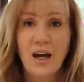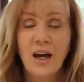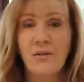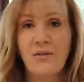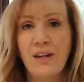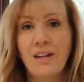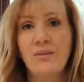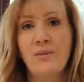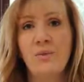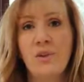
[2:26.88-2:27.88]
I find
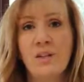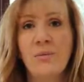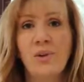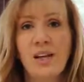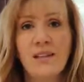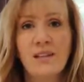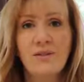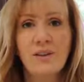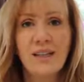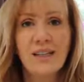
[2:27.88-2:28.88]
if I'm using a blender
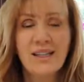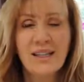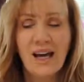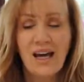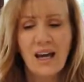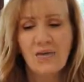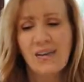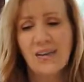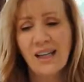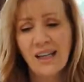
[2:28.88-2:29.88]
for this,
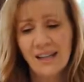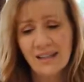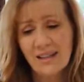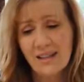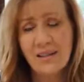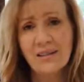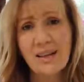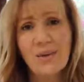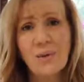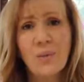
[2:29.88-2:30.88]
everything kind of gets stuck
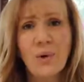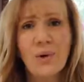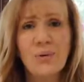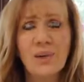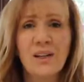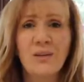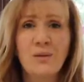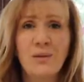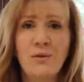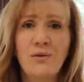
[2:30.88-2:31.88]
down the bottom, and I
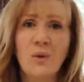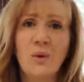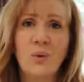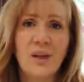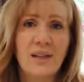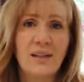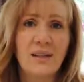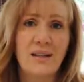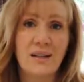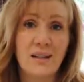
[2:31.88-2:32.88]
don't feel that
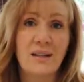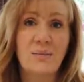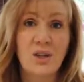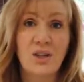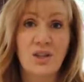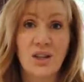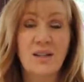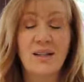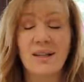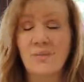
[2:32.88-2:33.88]
it does it as much
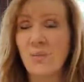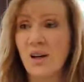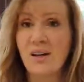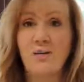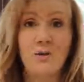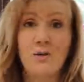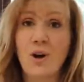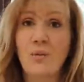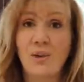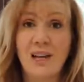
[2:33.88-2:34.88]
justice. But if you've
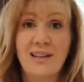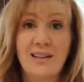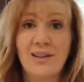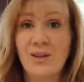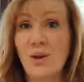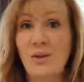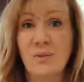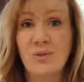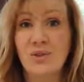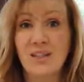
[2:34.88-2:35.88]
got a blender and you don't have
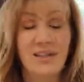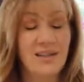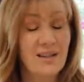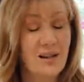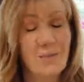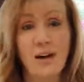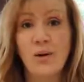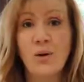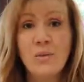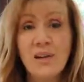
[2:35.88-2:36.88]
a processor, by
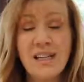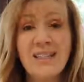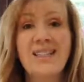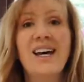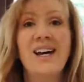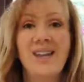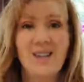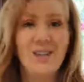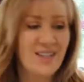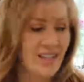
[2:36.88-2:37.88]
all means
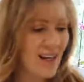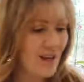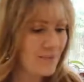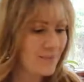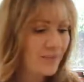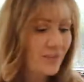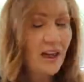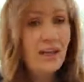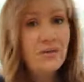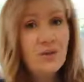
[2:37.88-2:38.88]
use that.
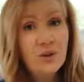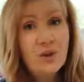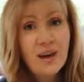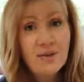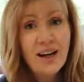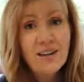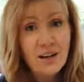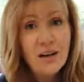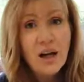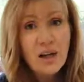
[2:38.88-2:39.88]
And if you don't have
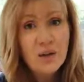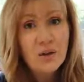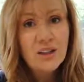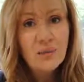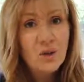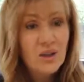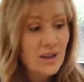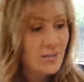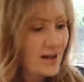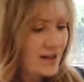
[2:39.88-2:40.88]
either, you'll need a
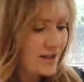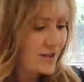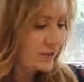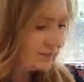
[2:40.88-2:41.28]
mortar and pestle.